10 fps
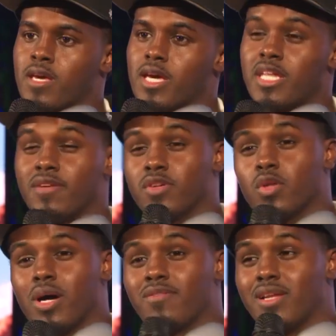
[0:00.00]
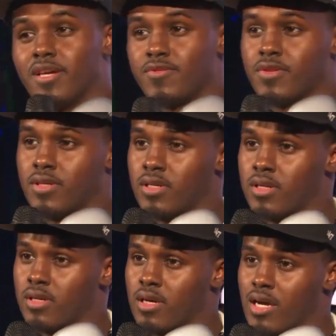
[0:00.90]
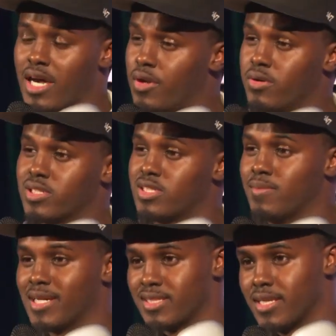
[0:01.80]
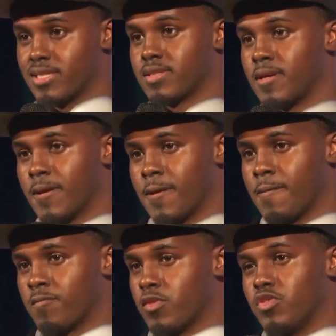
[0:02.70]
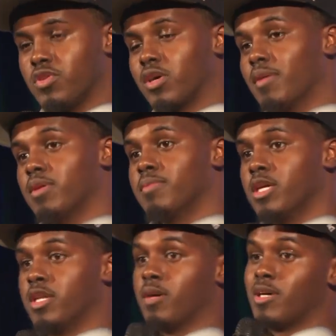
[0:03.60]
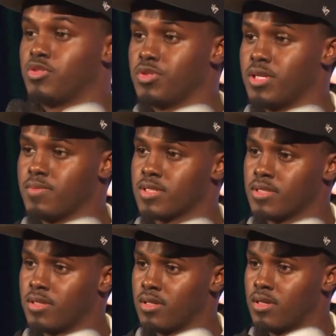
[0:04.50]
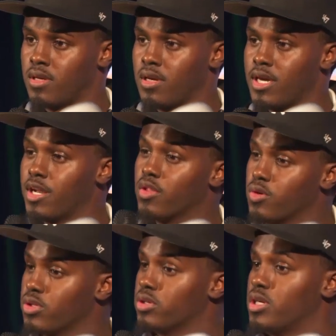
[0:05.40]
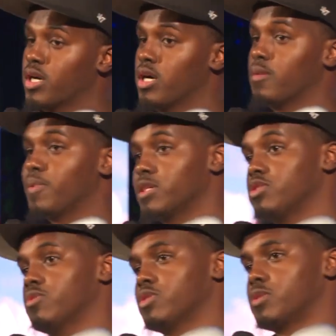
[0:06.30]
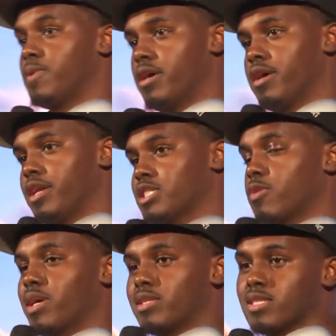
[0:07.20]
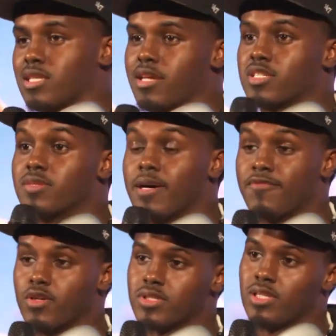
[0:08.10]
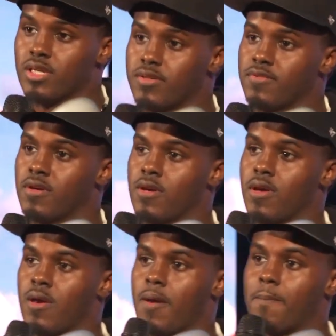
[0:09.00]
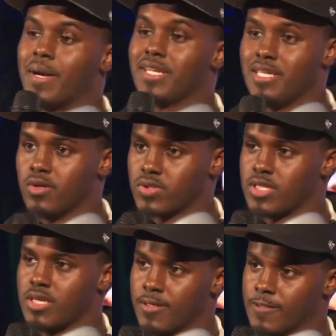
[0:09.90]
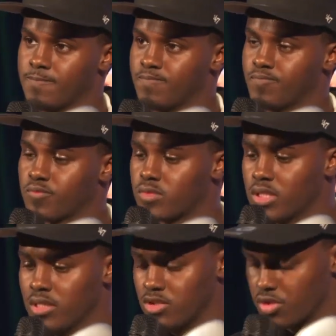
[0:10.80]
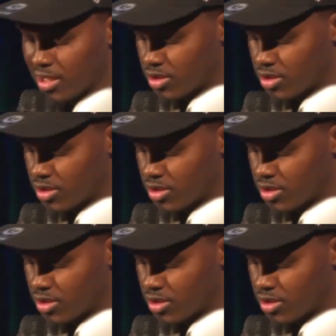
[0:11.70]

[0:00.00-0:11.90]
And even though I've left, I know you're still my test. You still come to me in all my dreams. And although you're gone, please don't respond as I write this letter to my first love, my DOC, drug of